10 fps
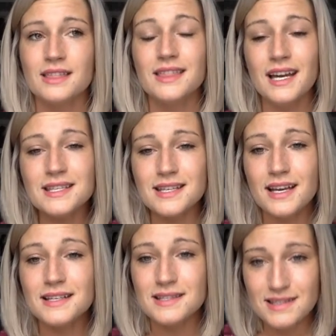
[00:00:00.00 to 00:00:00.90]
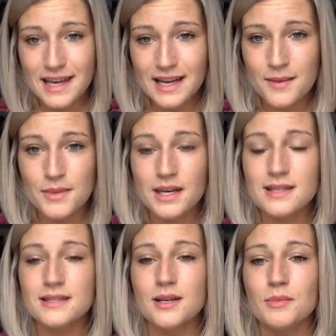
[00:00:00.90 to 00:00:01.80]
That's not a scam. That
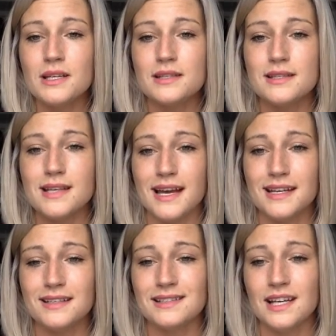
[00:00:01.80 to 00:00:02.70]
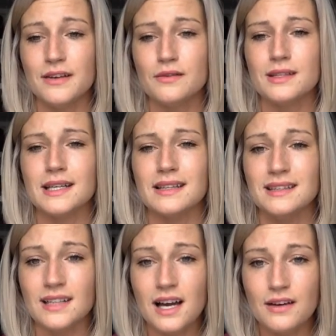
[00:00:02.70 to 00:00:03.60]
is somebody designing a life that they
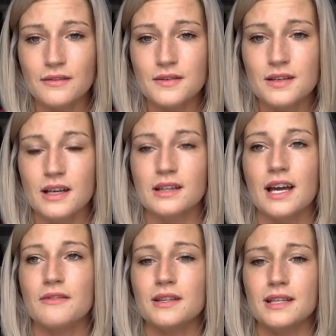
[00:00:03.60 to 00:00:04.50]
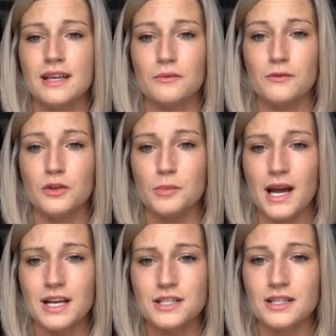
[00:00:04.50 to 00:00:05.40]
love, a life that they can feel
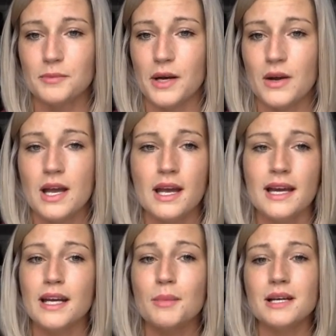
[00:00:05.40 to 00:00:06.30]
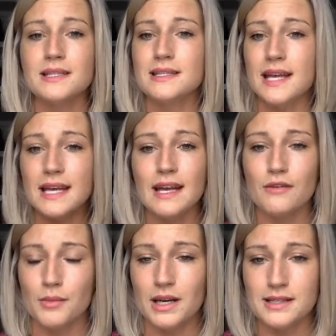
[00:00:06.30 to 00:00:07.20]
passionate about. And I'm not saying
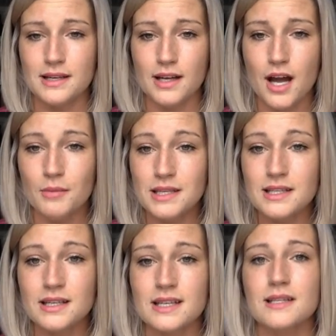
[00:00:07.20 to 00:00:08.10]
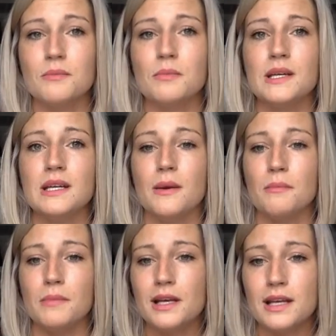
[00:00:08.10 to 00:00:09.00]
everybody's going to come into this and be
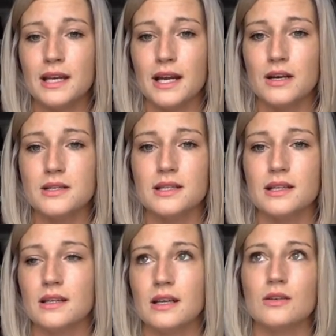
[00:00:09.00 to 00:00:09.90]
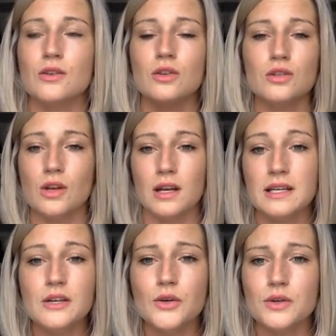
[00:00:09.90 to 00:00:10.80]
millionaires in a
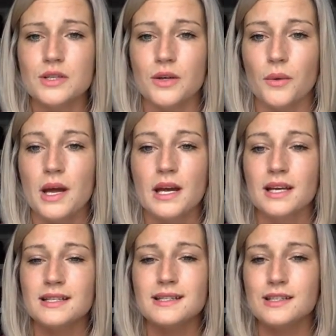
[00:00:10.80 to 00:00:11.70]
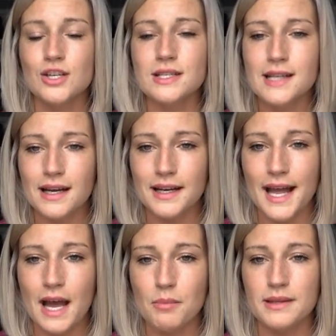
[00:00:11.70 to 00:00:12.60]
year or two. It's just not going to
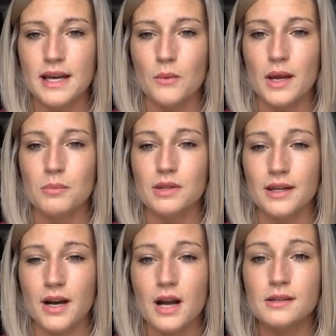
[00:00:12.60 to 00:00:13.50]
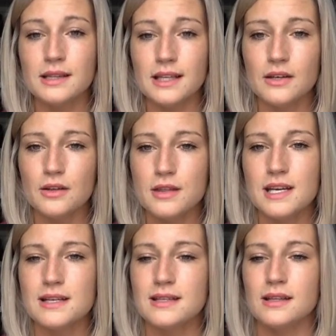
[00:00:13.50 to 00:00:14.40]
happen that way. But there are little
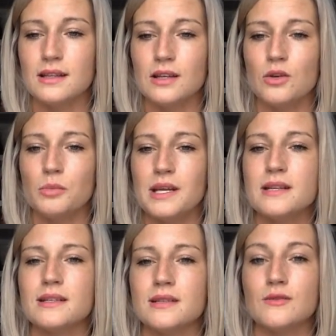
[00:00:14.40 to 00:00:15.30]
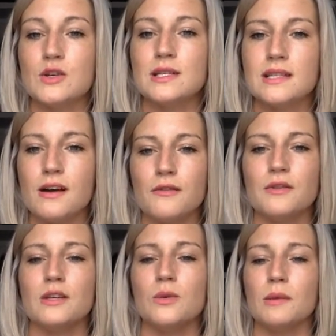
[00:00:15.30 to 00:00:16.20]
things and little pieces of yourself
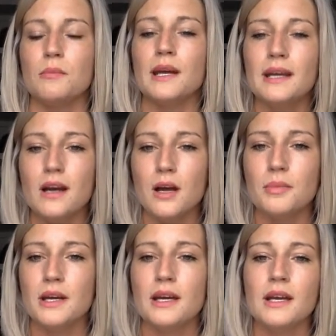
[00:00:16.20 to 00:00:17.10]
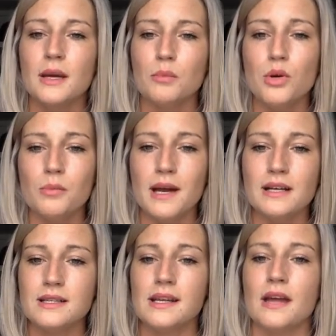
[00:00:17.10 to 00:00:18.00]
that you can pick up and put
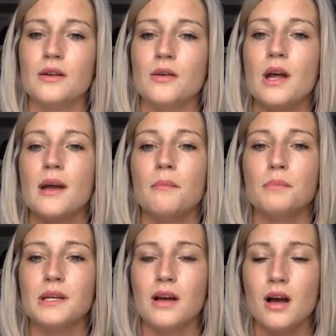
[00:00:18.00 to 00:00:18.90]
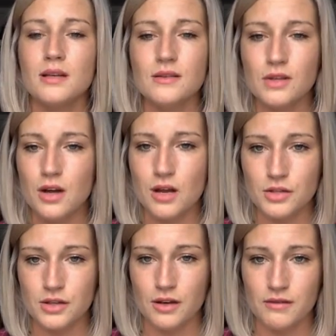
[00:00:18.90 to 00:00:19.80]
back together because of the
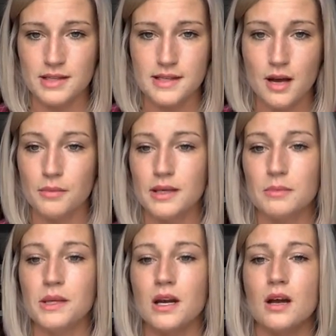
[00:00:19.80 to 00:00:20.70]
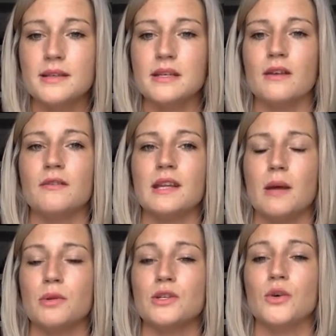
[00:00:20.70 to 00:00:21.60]
culture of this company, because of the
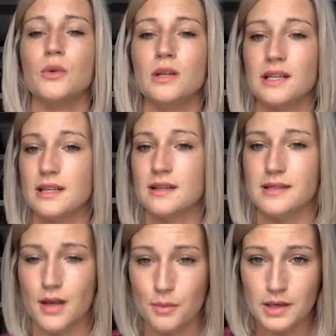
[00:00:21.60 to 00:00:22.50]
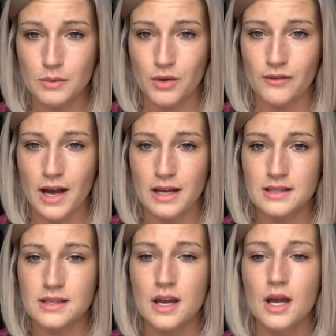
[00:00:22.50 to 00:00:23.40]
opportunity this company
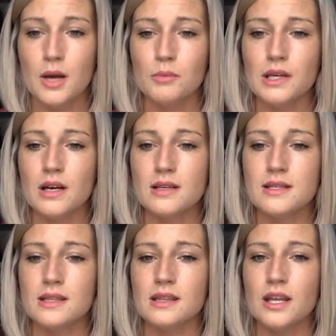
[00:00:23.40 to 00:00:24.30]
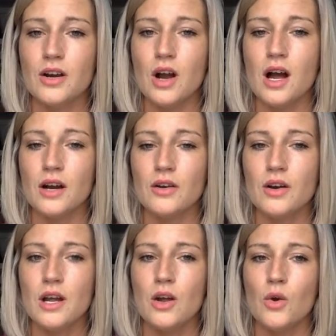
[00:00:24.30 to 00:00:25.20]
provides, because there are
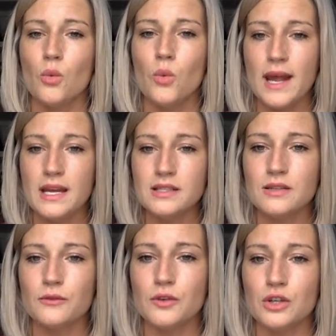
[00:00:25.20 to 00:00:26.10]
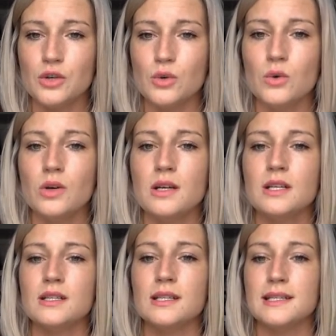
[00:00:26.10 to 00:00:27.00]
ways for you
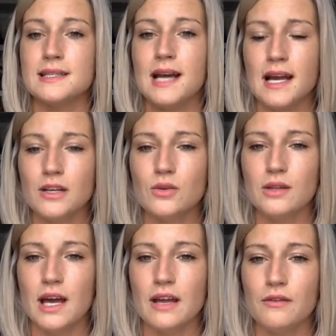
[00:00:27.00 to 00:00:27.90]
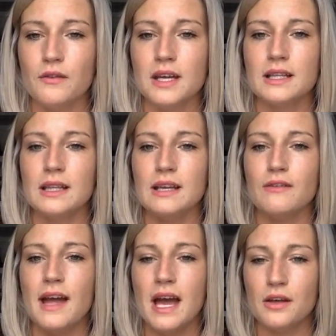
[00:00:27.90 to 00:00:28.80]
to design your life and live
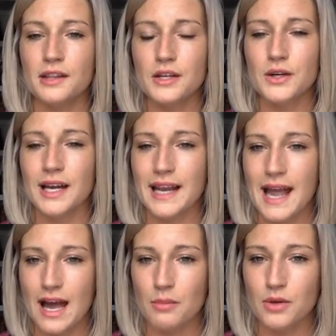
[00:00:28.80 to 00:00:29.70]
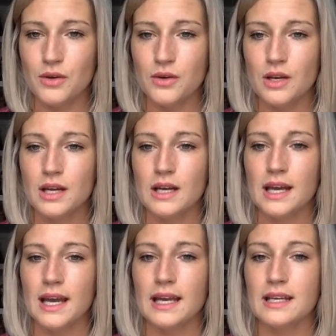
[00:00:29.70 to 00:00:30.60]
healthier and happier.
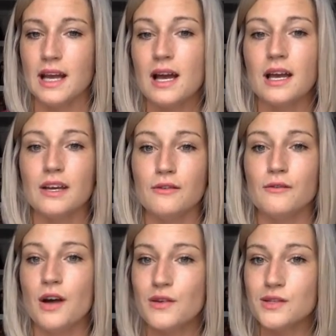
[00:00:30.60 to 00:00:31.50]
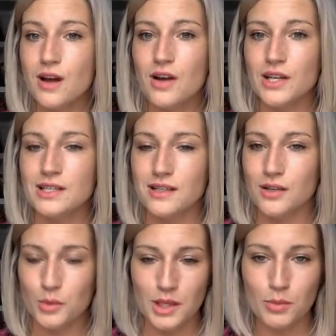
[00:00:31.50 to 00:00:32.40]
And yeah, it involves talking to
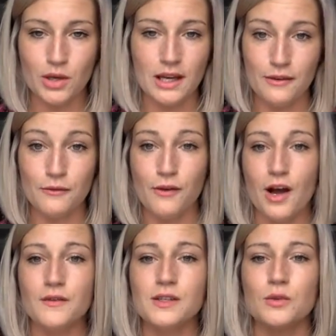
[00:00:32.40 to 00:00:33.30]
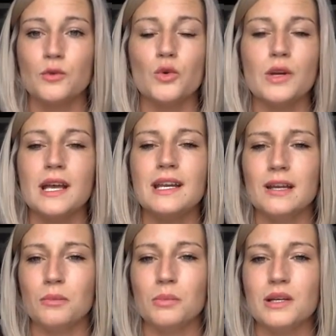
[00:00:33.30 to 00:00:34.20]
other people. It involves
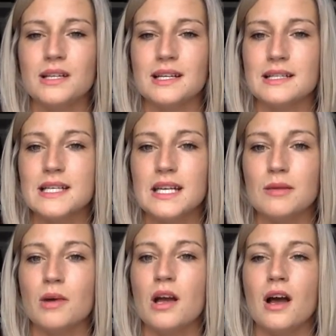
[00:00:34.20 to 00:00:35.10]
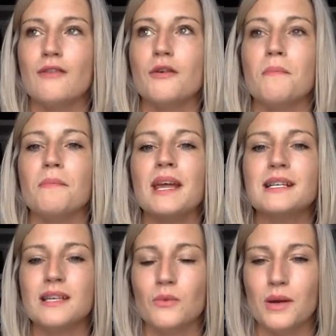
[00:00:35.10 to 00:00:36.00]
creating and building a team of
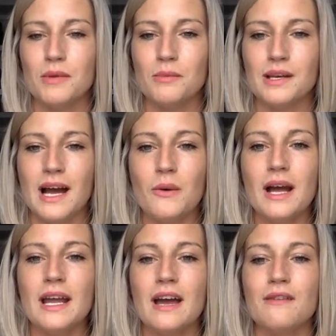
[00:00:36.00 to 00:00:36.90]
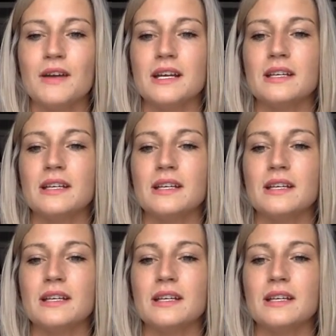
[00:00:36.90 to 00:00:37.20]
amazing women. But now I have